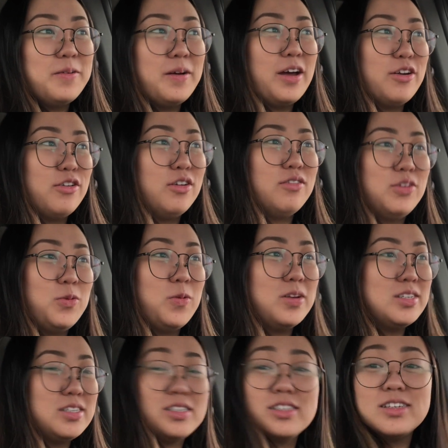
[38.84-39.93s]
I don't know if he
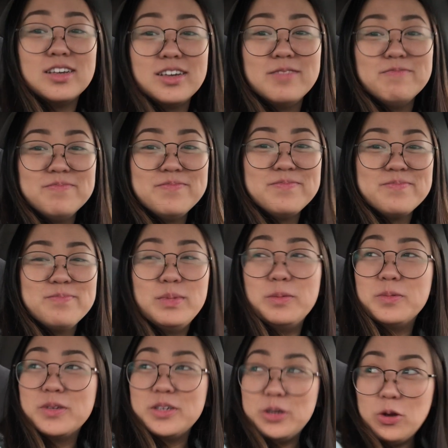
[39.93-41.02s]
wants
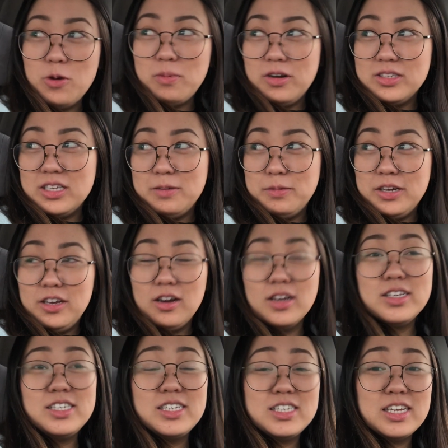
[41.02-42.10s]
people to know about that, but he got a
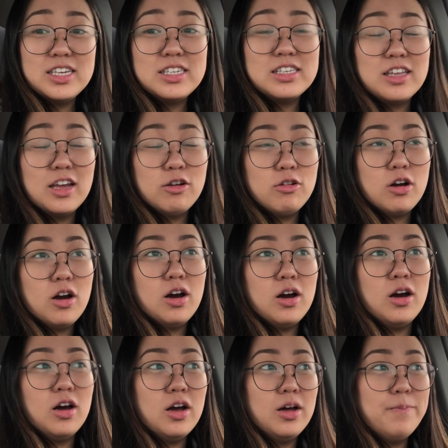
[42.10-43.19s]
cyst like
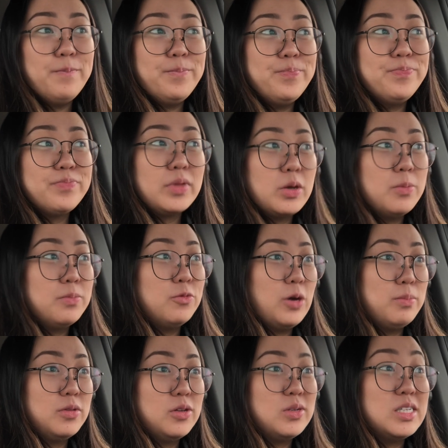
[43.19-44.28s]
um
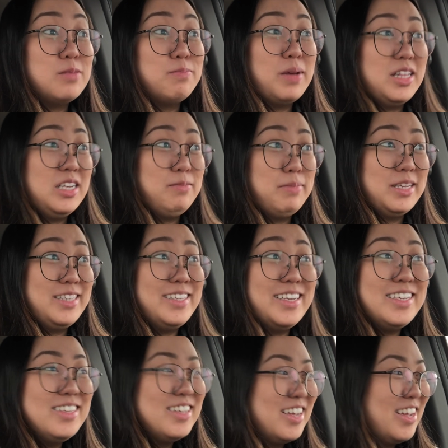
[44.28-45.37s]
right below his belly button.